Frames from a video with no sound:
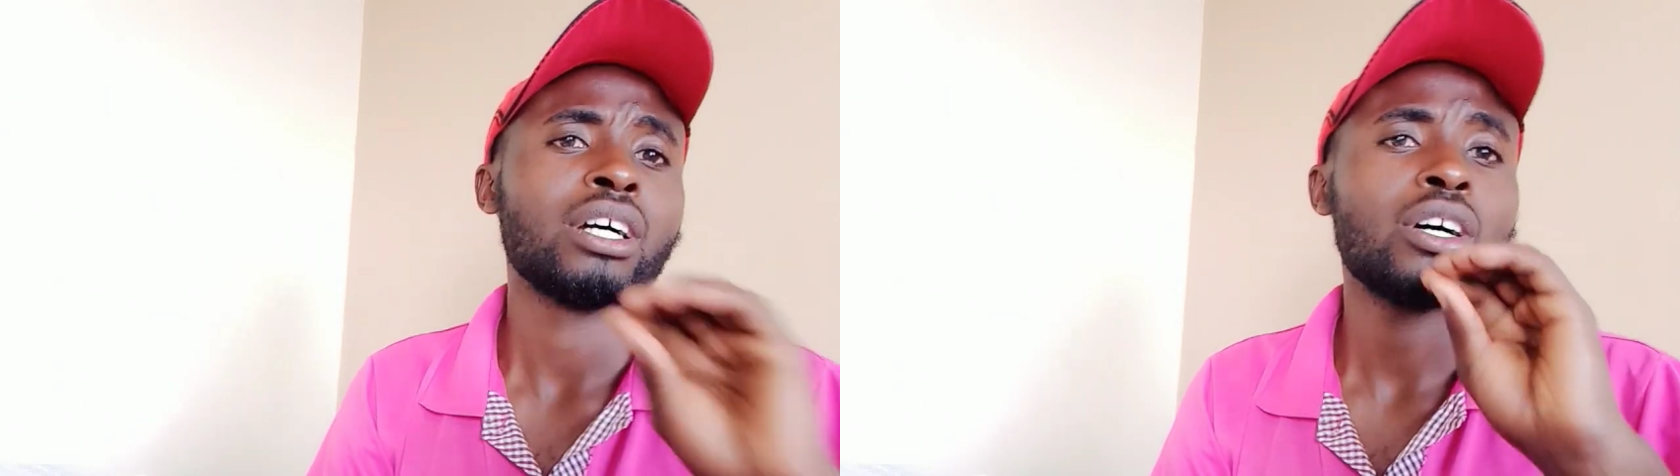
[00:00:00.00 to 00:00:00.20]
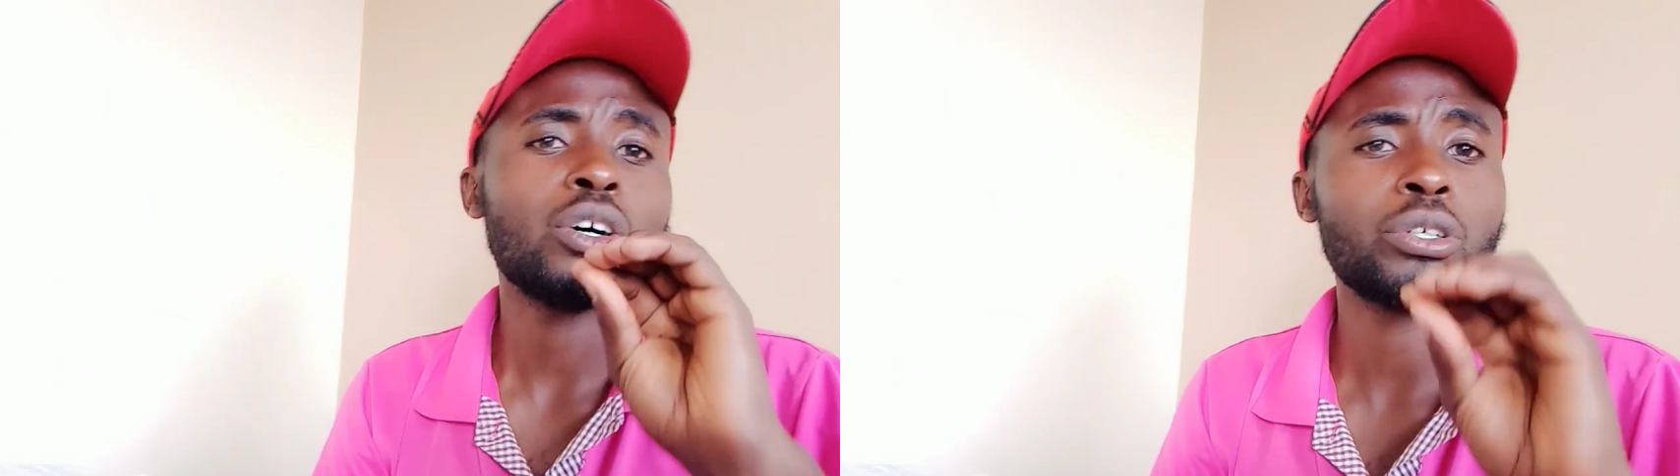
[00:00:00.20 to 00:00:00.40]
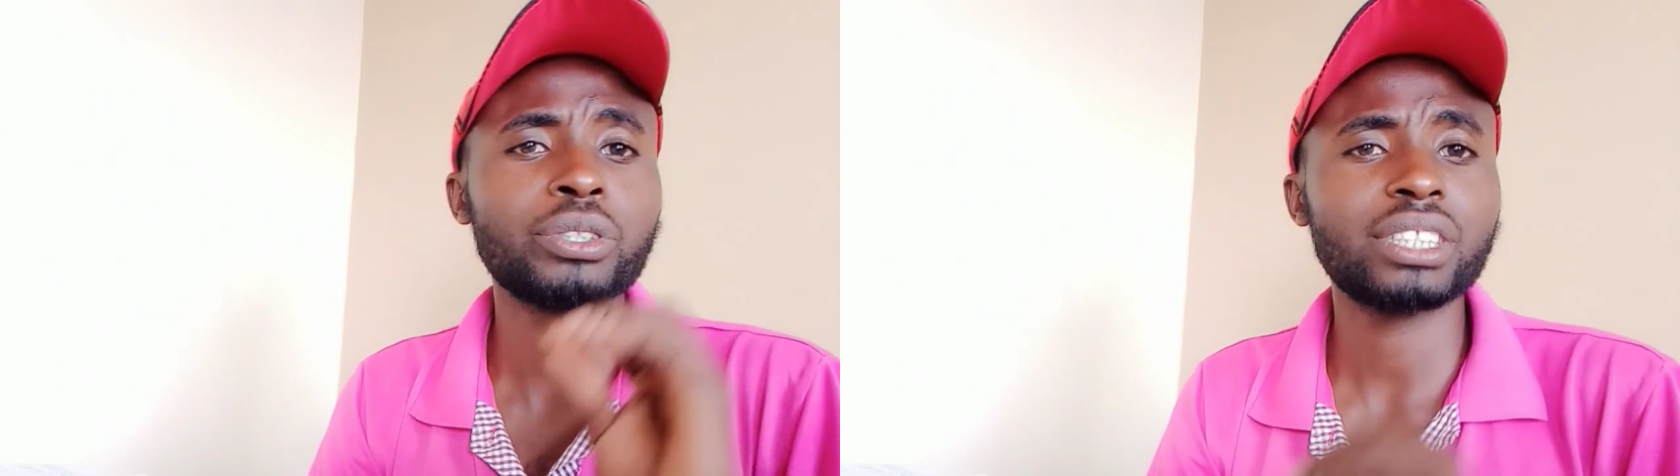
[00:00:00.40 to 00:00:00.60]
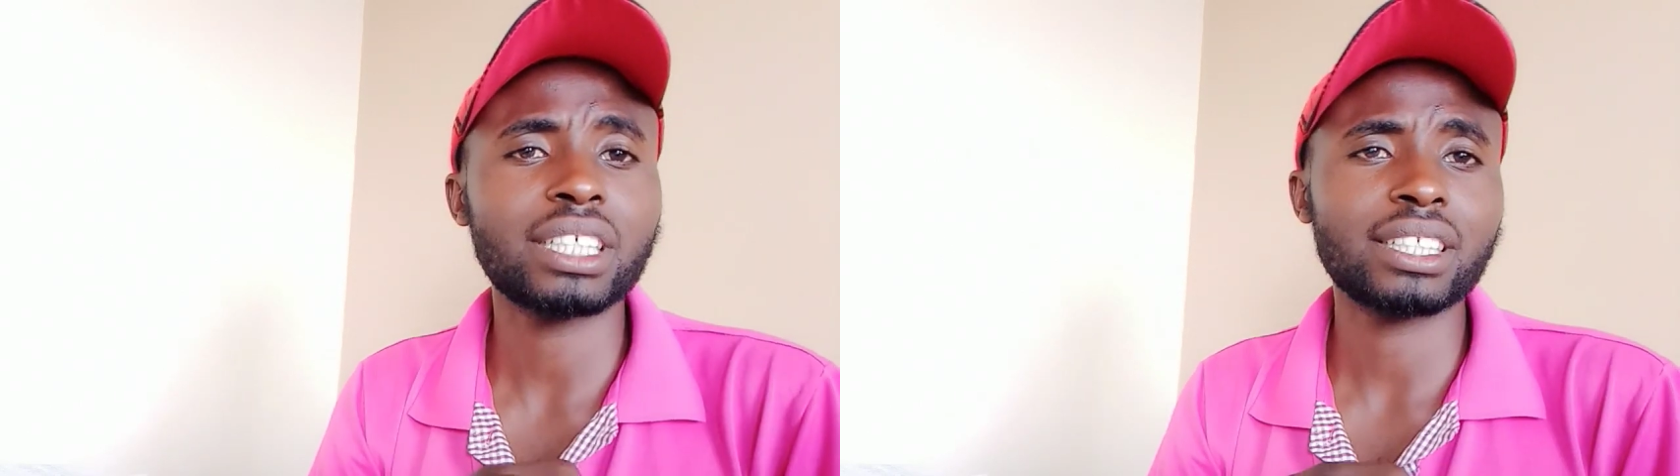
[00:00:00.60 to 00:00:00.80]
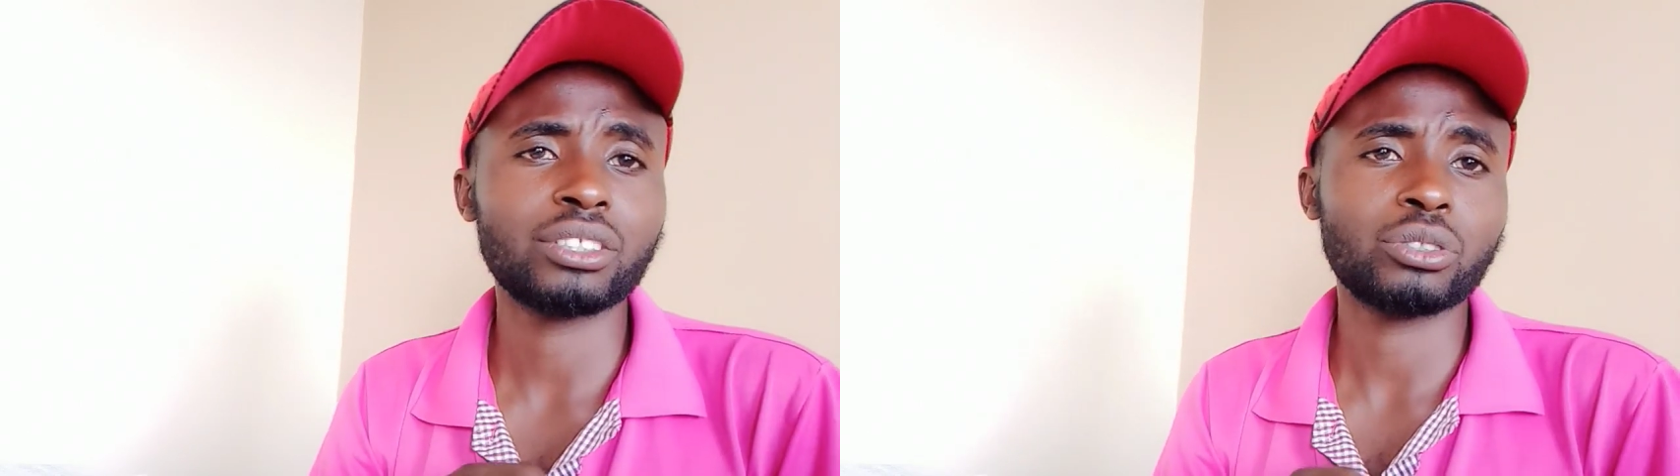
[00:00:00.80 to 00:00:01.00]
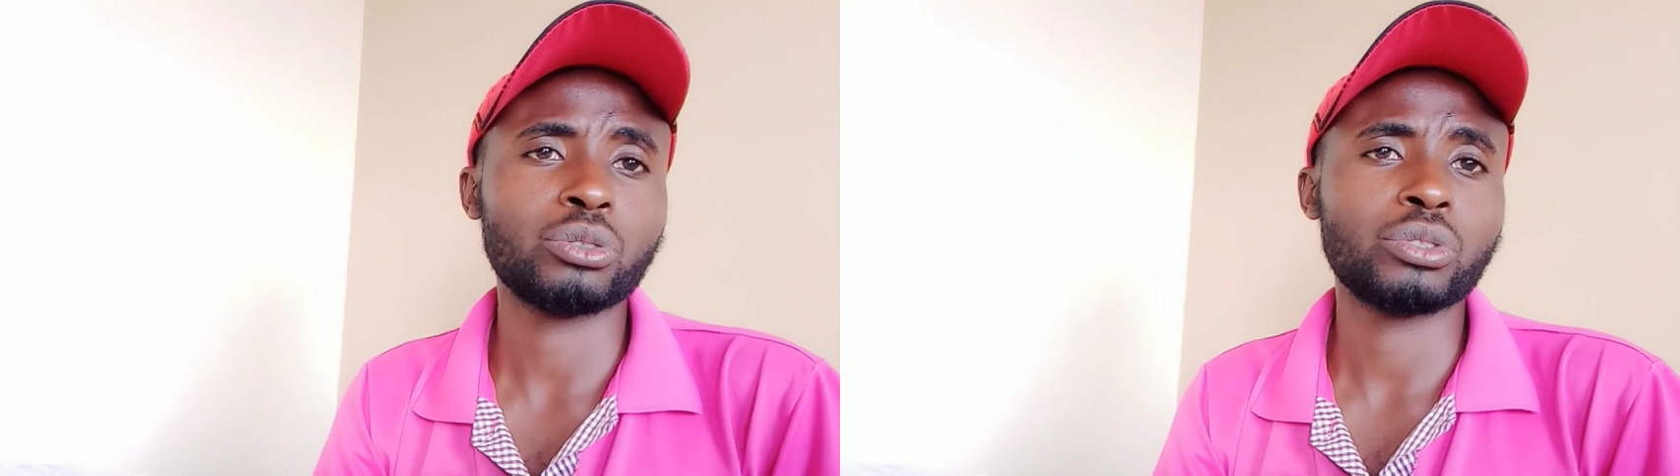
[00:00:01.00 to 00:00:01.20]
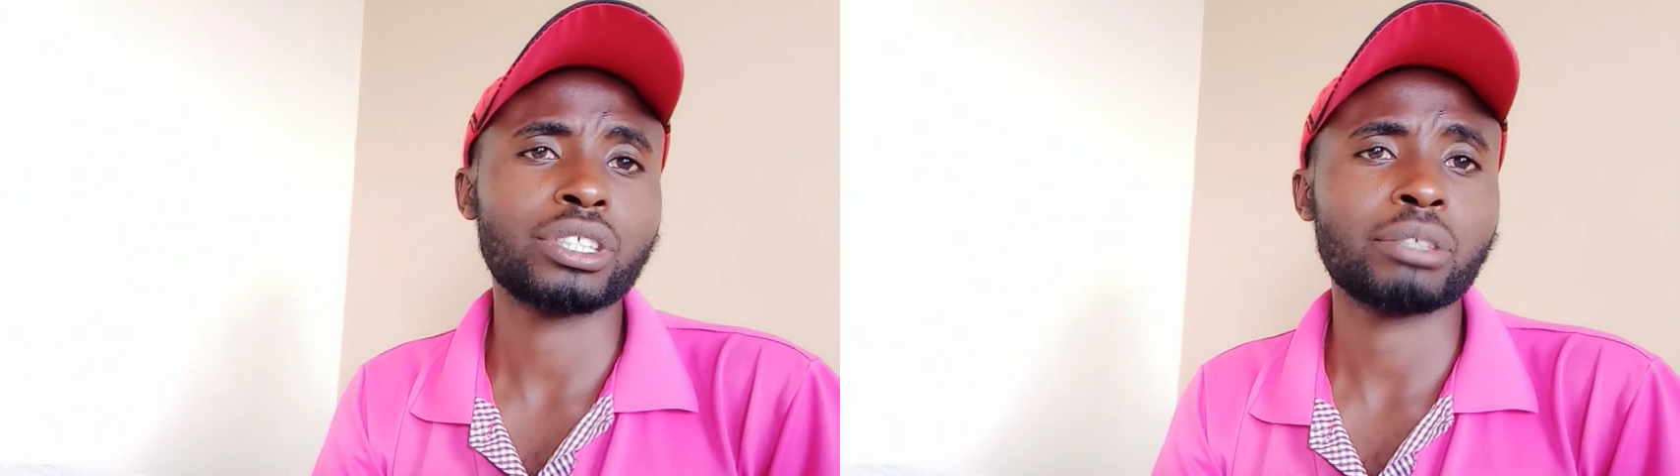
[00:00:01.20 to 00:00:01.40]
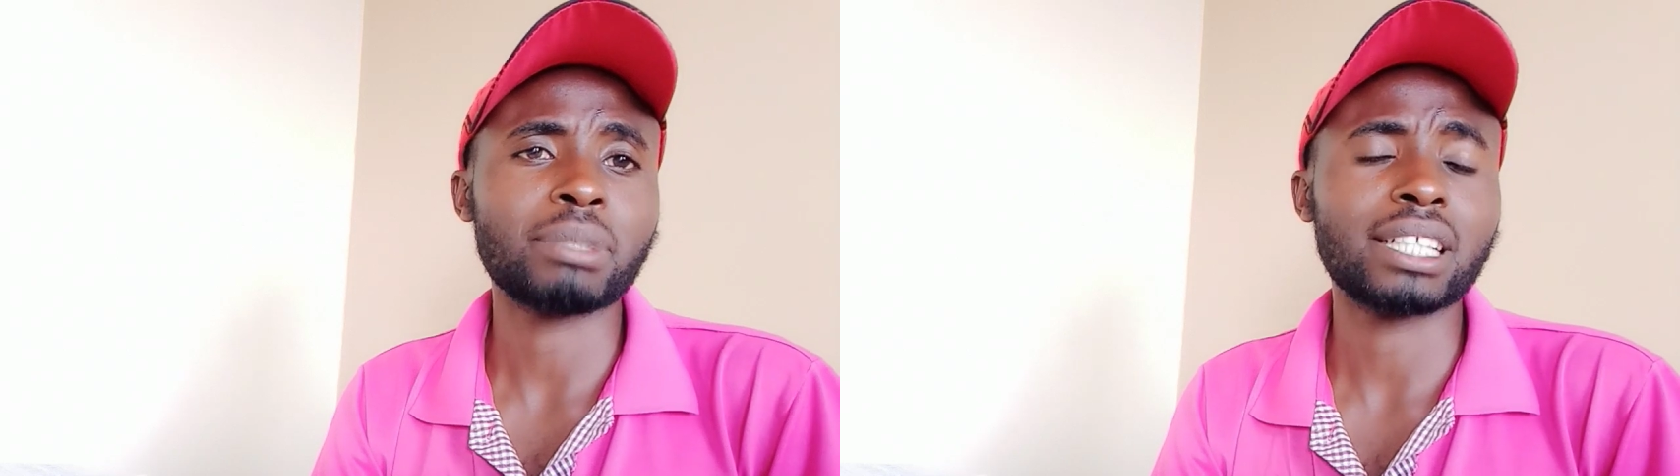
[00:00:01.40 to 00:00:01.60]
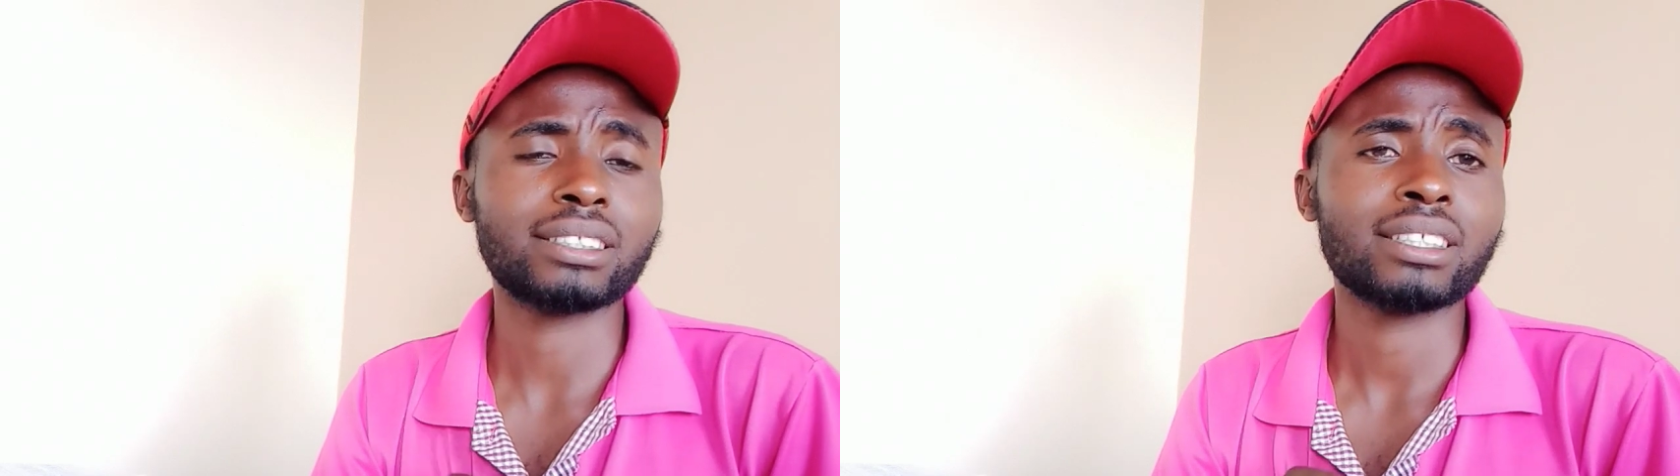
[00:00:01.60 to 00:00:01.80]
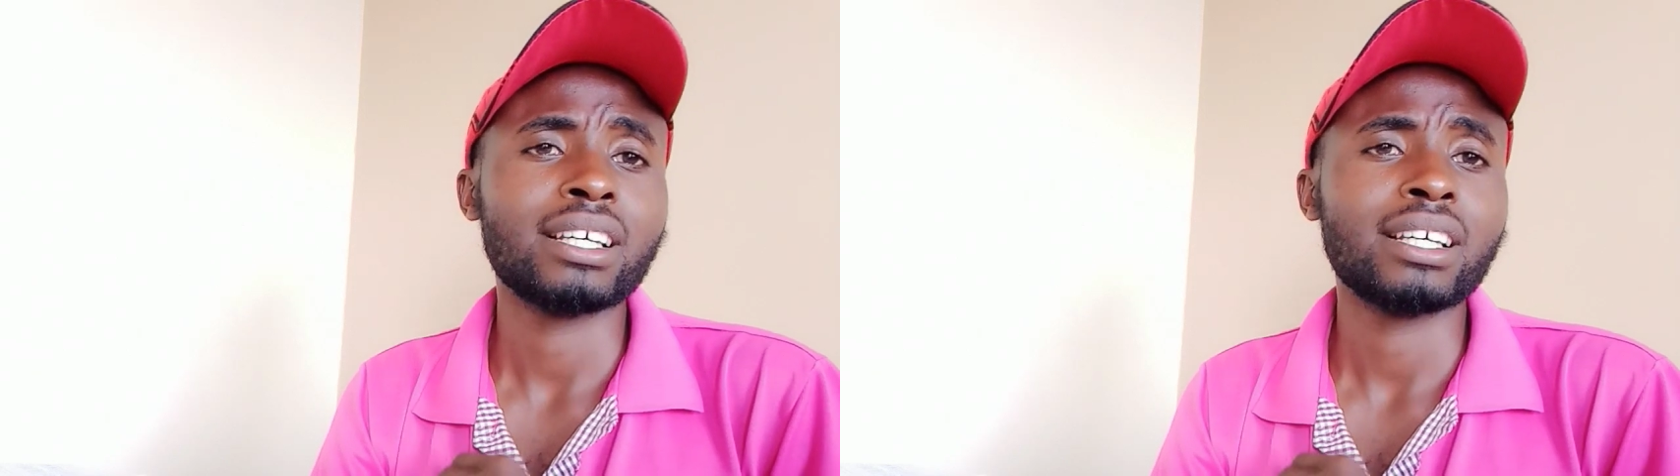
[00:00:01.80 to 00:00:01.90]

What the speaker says: Always target to do 3 bags,